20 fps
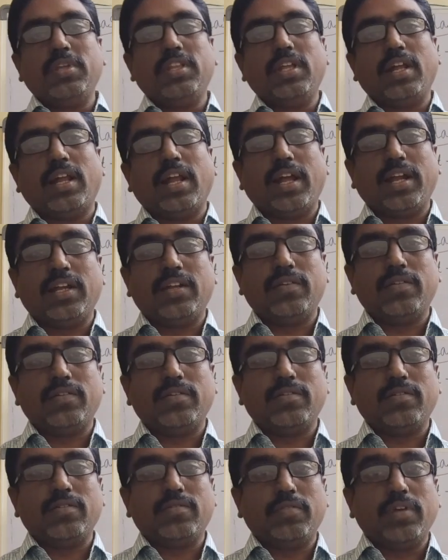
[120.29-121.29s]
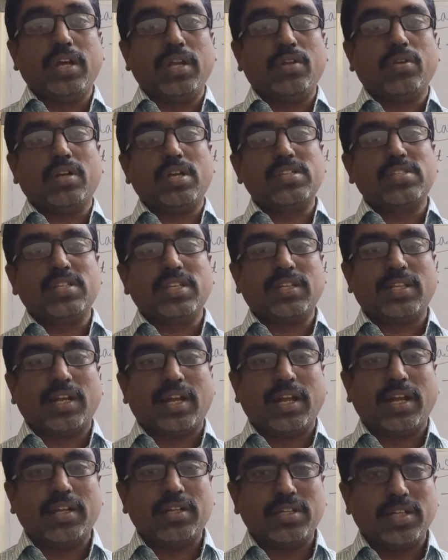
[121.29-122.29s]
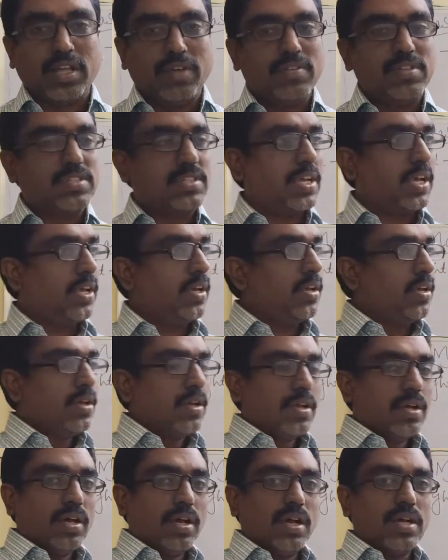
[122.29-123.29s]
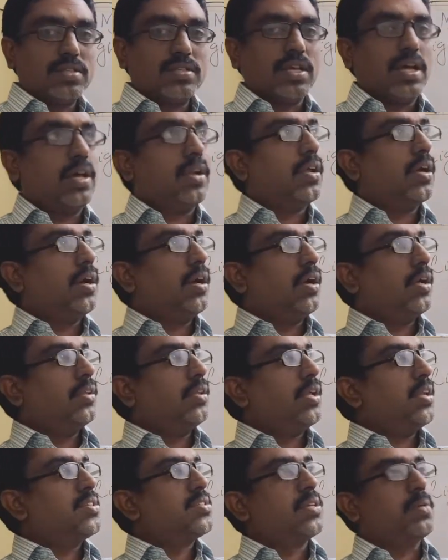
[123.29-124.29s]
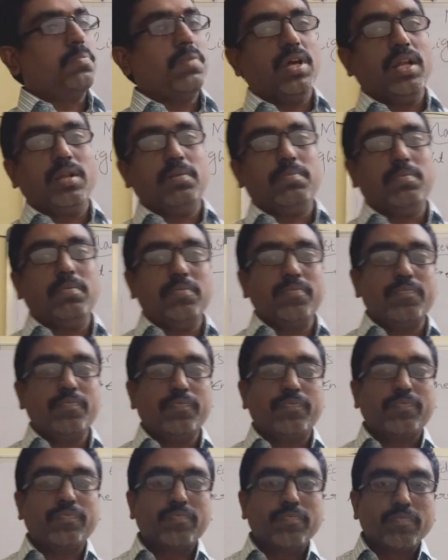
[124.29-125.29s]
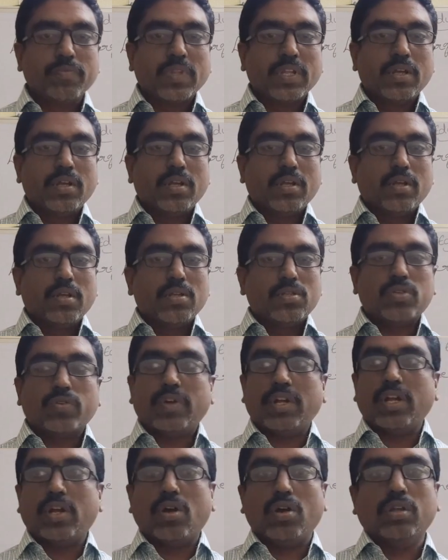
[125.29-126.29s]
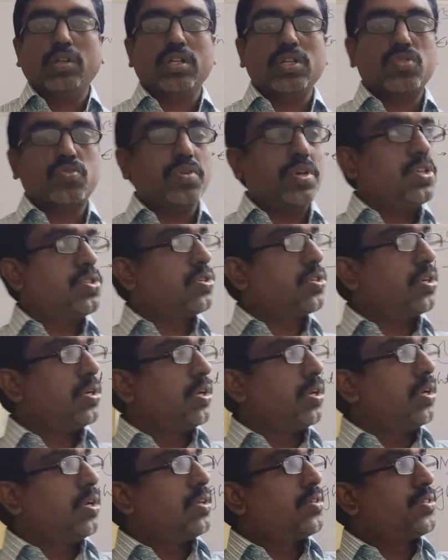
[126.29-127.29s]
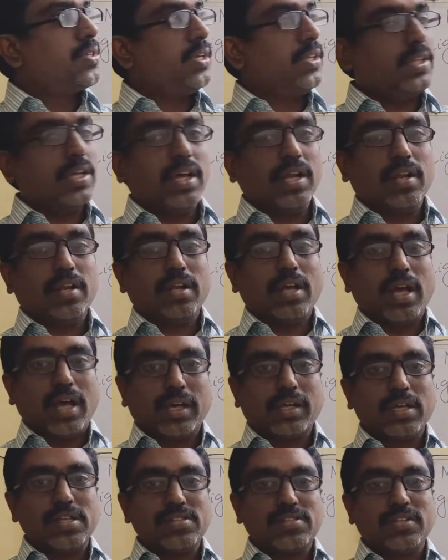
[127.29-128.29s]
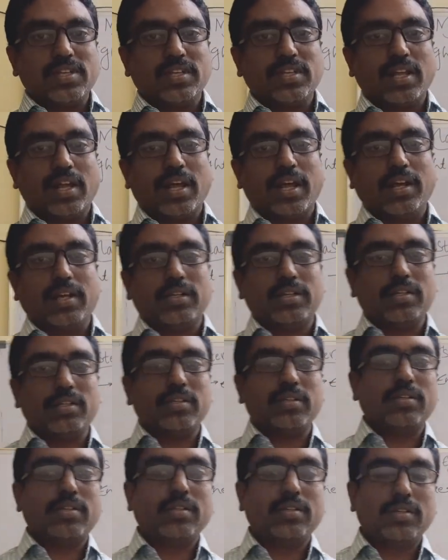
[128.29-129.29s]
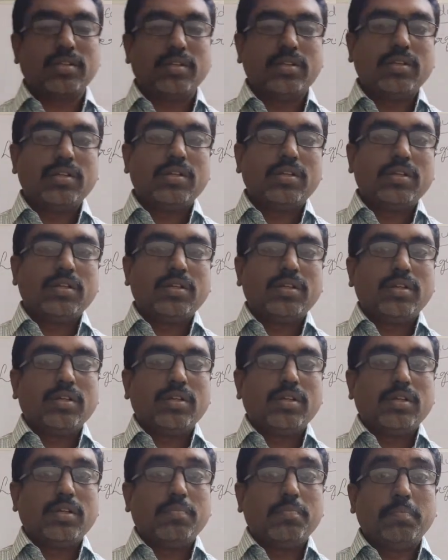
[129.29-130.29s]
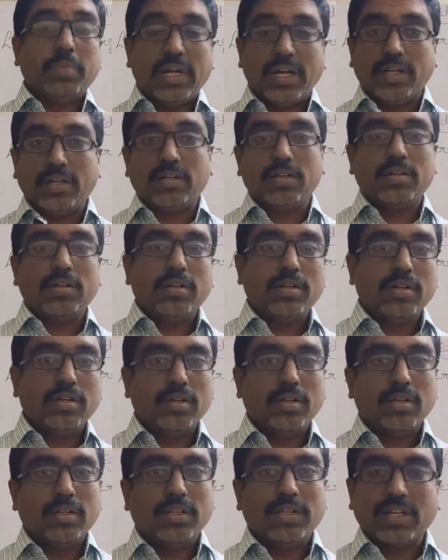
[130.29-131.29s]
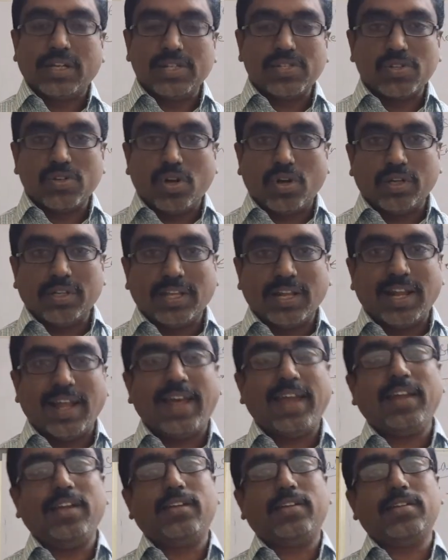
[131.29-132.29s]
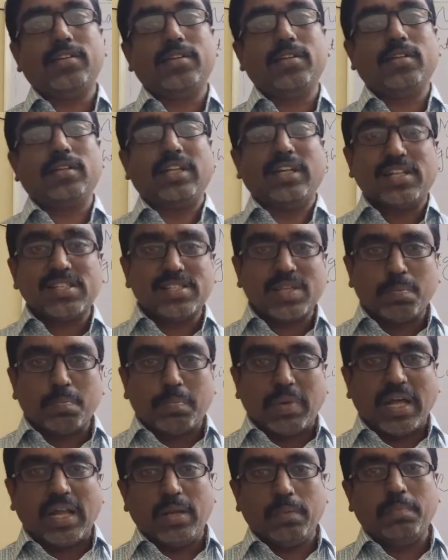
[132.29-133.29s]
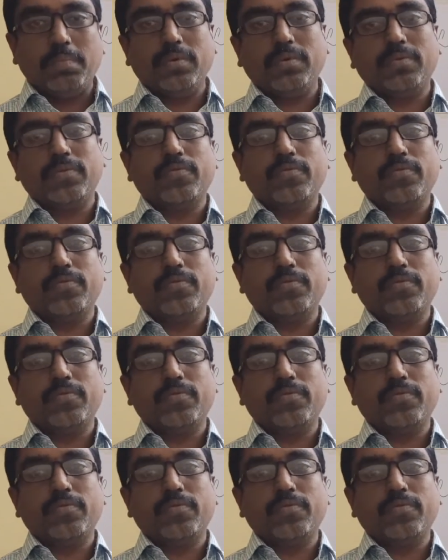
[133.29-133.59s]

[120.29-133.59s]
the light. Where you can see the light? They will say, sir, there is a bulb. So when I on the switch, see there, I can see the light. But that is not the light. That is a bulb.